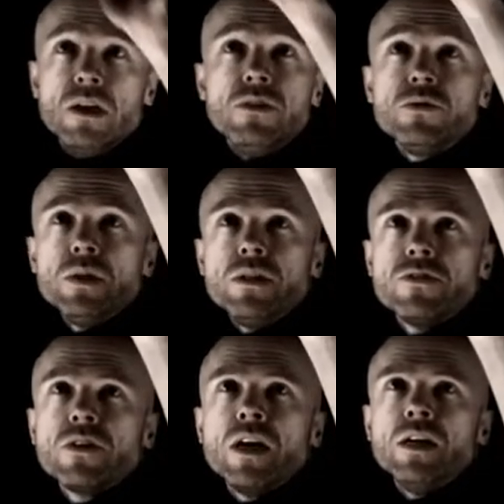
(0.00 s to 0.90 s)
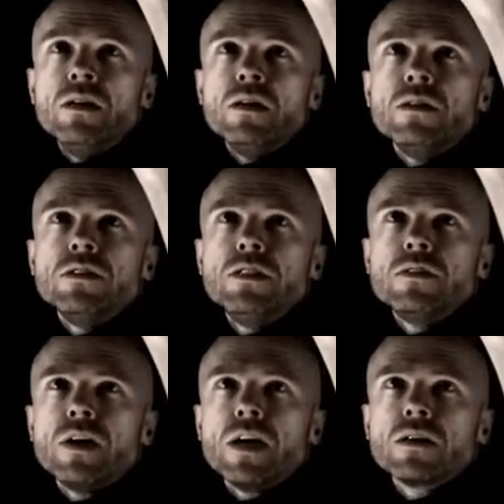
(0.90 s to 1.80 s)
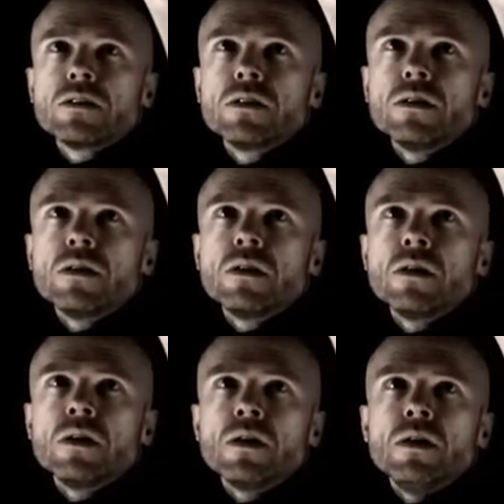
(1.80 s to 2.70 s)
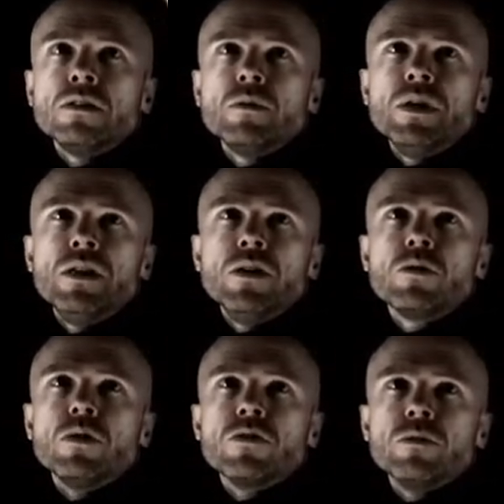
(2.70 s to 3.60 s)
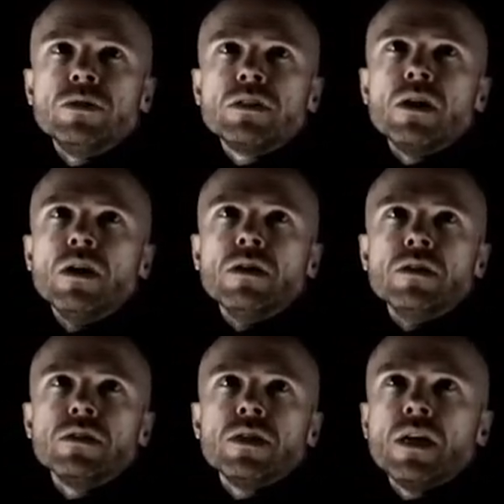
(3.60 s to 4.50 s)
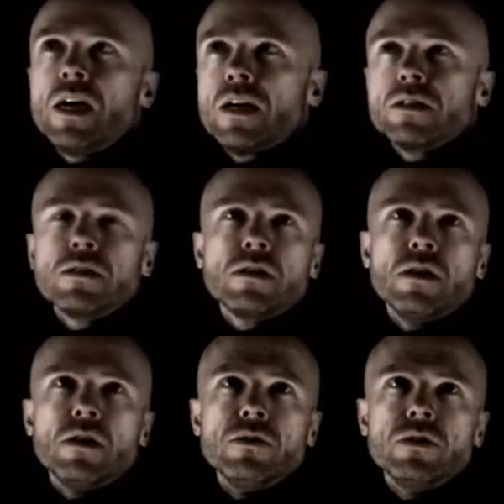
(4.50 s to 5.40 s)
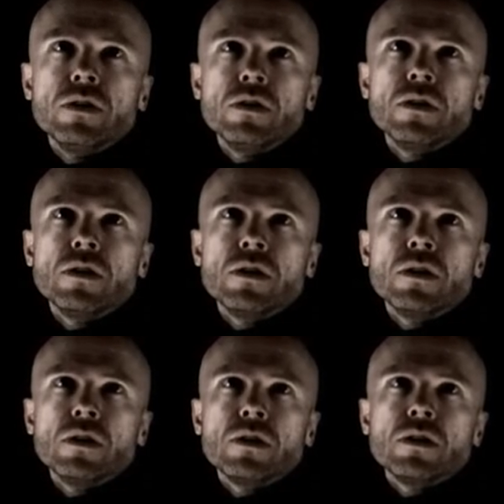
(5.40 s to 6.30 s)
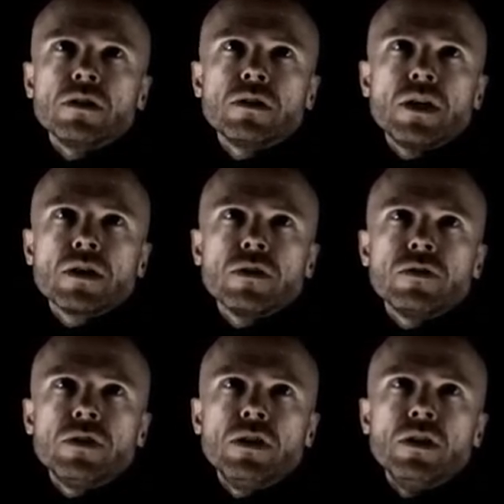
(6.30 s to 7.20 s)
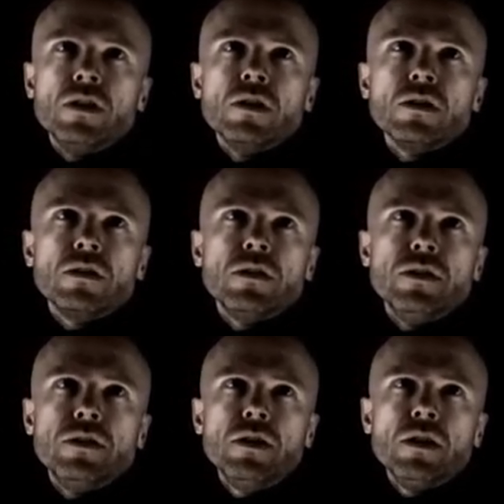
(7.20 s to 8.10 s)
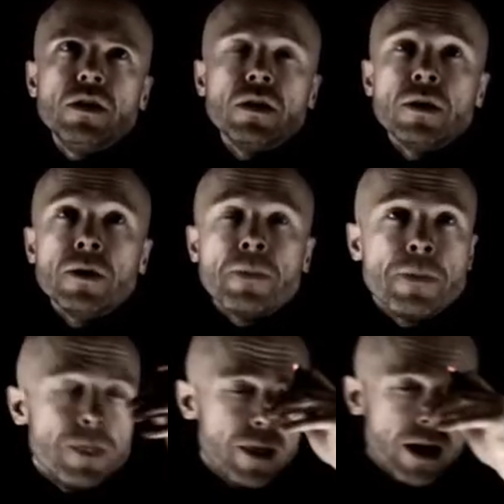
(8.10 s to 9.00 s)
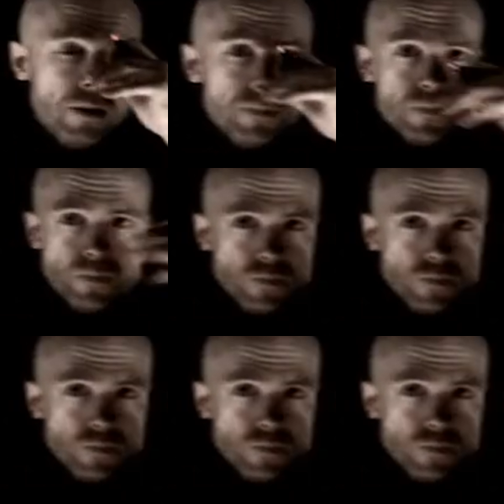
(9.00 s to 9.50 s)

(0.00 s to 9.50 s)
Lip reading: if we define g of x to be the integral from 0 to x of sec of t dt, then